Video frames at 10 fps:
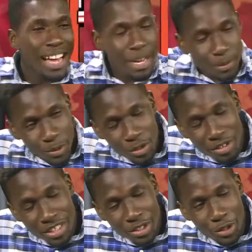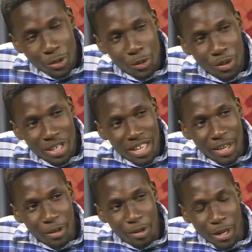absolutely right,
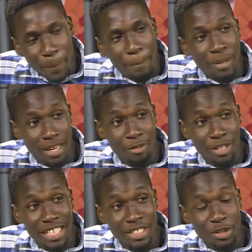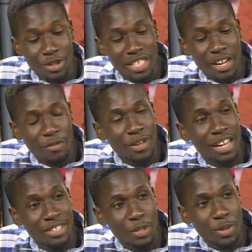right? I realize that you did have to
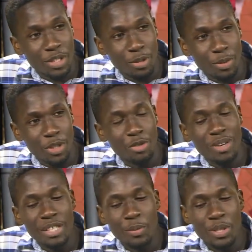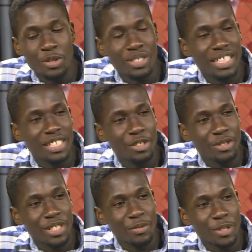ask a question, but you're right when you said that they're
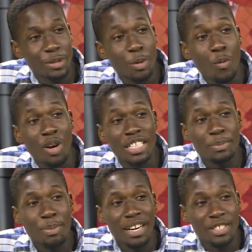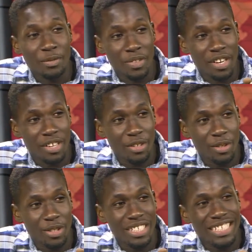different, but one is part of the other.
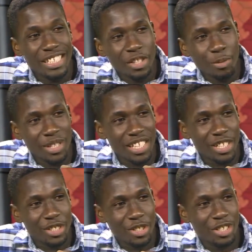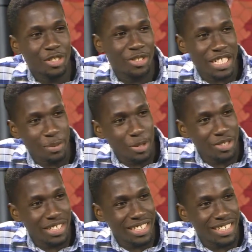You need communication and
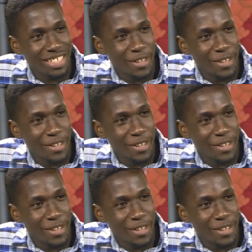transparency,